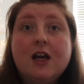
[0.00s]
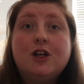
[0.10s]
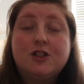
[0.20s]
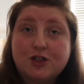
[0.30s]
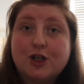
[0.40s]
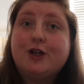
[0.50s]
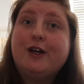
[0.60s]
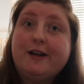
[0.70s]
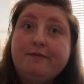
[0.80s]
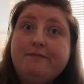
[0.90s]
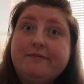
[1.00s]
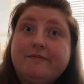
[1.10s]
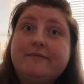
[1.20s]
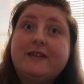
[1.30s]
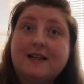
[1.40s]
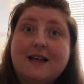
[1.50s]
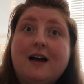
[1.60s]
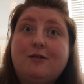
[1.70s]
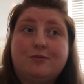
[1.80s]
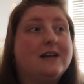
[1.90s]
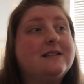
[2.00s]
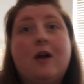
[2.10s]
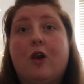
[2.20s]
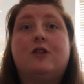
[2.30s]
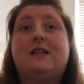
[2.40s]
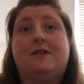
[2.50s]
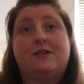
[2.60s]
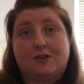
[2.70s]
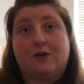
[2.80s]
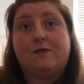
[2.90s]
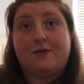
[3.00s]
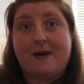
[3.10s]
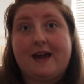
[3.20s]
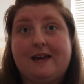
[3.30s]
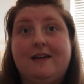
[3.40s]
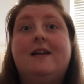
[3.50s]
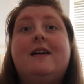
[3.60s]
So yeah, that's how lockdown has gone for me.